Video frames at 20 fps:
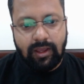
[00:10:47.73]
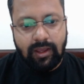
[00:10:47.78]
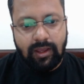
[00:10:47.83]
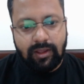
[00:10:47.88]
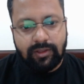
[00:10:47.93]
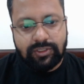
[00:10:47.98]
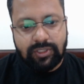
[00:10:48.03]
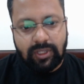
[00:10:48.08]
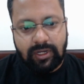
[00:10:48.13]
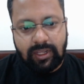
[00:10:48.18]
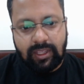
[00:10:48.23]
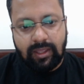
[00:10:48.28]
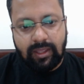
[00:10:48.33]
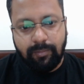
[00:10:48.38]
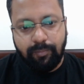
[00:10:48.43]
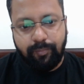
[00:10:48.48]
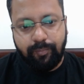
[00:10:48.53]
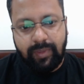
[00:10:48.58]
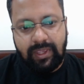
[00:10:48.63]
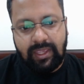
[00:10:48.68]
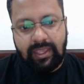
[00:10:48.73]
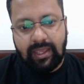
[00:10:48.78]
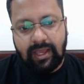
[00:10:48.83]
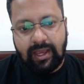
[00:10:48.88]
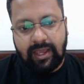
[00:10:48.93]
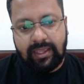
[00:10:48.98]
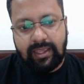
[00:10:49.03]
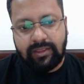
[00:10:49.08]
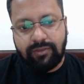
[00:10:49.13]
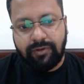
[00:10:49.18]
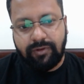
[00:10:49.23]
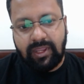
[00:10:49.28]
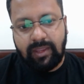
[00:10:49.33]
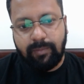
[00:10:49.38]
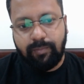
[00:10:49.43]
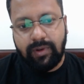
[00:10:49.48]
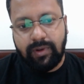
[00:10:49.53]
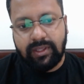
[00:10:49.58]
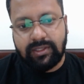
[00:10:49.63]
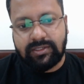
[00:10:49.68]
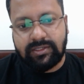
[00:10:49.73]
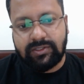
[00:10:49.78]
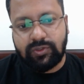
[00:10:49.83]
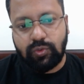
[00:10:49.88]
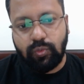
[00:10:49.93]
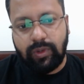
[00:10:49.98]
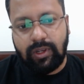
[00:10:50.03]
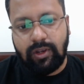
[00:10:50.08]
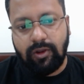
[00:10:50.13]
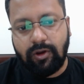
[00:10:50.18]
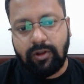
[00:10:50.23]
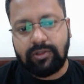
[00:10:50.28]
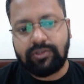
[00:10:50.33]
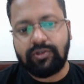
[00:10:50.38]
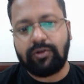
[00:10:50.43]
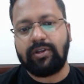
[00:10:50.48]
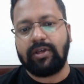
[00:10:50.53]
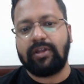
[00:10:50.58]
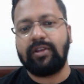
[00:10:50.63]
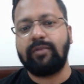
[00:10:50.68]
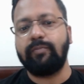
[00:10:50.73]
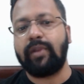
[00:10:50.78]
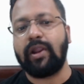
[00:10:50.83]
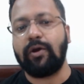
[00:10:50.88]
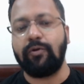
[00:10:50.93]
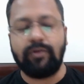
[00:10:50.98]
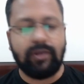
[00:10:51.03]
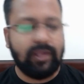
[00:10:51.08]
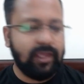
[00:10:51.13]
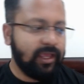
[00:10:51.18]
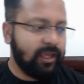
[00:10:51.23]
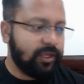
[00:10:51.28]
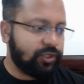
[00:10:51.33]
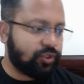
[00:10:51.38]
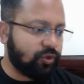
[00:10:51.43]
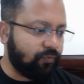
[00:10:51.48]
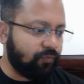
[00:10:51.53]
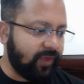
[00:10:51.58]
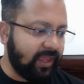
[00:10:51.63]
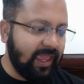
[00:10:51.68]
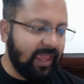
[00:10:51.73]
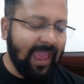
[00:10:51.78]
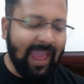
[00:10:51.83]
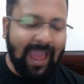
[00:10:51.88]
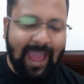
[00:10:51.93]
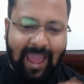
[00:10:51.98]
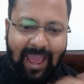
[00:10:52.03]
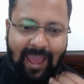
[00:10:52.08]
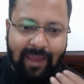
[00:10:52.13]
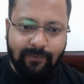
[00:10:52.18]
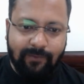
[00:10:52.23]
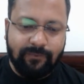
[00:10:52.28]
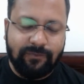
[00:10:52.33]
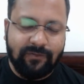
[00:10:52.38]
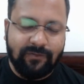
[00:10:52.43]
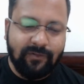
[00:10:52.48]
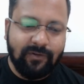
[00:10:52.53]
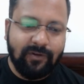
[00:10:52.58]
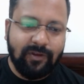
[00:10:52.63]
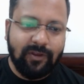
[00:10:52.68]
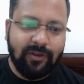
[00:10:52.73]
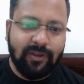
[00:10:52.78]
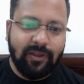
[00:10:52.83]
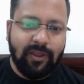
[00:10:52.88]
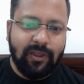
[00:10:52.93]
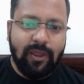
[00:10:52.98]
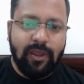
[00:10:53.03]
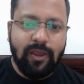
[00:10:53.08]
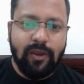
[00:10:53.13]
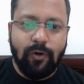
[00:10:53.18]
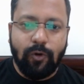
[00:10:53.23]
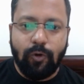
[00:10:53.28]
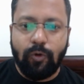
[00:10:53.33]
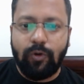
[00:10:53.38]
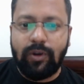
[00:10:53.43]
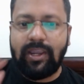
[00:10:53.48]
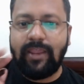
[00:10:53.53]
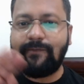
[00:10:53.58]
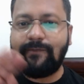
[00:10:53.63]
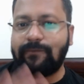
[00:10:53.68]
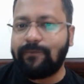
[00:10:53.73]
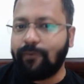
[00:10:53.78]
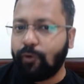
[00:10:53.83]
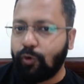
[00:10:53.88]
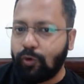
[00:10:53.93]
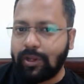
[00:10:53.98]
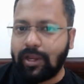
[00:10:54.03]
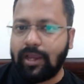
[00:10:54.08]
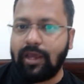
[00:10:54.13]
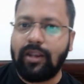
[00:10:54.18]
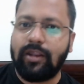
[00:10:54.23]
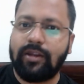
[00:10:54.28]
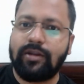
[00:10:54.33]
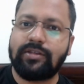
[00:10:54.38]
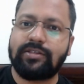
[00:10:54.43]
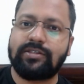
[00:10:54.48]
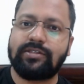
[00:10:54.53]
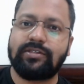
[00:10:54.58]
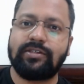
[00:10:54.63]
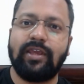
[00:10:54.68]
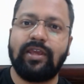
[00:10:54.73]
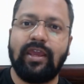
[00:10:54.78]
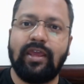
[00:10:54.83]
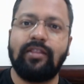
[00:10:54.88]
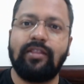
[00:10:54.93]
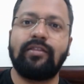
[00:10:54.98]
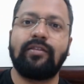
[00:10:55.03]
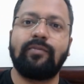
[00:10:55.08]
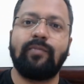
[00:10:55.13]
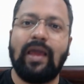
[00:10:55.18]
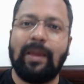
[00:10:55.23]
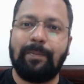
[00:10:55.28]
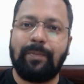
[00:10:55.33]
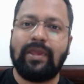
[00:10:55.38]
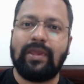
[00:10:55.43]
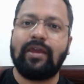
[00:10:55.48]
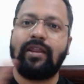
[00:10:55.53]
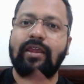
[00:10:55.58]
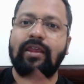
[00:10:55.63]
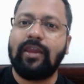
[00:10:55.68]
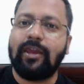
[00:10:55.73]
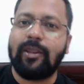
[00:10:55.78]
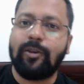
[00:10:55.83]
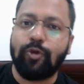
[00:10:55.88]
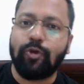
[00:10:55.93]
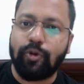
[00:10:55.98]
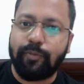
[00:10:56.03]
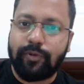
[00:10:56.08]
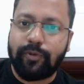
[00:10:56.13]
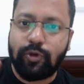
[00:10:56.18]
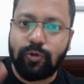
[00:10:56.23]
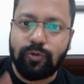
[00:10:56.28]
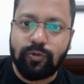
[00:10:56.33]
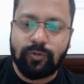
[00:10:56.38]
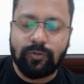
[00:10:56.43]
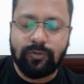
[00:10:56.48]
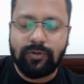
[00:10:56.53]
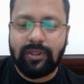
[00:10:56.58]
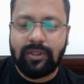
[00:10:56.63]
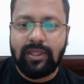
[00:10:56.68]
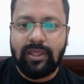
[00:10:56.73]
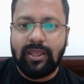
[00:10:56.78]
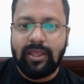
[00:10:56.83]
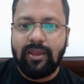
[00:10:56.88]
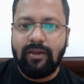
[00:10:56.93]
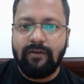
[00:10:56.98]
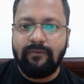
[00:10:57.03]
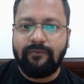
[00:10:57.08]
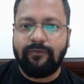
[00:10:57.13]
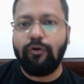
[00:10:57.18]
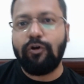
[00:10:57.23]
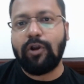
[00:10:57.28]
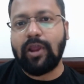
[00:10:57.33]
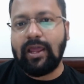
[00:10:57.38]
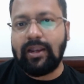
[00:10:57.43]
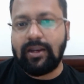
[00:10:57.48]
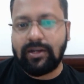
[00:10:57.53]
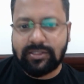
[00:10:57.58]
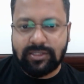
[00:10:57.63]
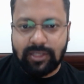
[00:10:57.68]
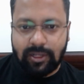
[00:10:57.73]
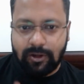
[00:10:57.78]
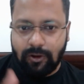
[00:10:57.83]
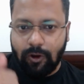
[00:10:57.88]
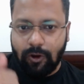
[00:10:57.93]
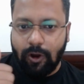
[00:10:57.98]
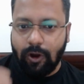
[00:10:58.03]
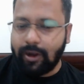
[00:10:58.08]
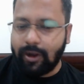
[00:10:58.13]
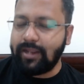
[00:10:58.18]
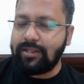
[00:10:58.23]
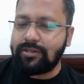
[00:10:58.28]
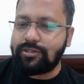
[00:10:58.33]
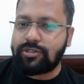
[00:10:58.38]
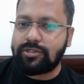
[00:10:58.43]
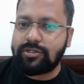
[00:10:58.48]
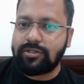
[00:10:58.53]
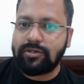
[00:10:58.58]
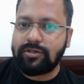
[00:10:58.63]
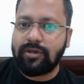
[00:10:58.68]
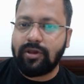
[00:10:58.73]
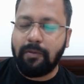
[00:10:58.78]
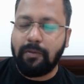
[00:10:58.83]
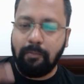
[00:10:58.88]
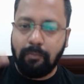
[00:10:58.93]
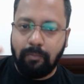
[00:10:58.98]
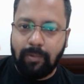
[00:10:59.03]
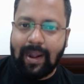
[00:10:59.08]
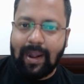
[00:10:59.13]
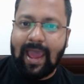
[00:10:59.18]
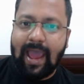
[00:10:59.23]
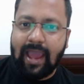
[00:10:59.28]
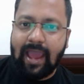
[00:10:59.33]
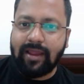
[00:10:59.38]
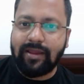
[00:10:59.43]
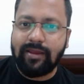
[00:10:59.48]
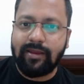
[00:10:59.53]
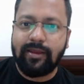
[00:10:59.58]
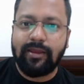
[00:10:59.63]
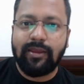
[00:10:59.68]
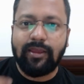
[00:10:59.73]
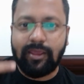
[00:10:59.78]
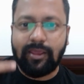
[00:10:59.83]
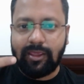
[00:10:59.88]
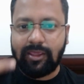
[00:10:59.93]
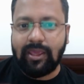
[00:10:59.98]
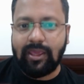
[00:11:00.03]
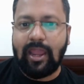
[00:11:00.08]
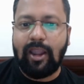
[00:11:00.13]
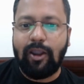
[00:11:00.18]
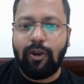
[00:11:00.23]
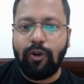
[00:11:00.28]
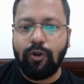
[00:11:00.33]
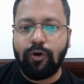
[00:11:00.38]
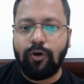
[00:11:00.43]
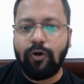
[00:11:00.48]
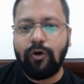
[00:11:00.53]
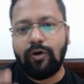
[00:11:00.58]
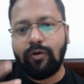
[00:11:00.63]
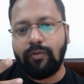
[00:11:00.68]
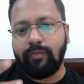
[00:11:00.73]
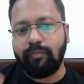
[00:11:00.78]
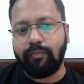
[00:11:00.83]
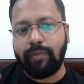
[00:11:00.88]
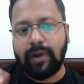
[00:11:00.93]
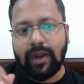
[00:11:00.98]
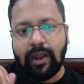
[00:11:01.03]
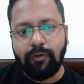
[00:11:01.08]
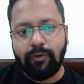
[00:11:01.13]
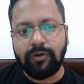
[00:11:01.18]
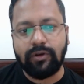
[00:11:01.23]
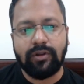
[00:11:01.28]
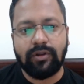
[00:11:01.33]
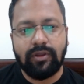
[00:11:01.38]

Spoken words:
sorry, Bi3 plus will also turn brown. So we have only 4 colors in appearing in group 2. 4 colors are orange, black, yellow, brown.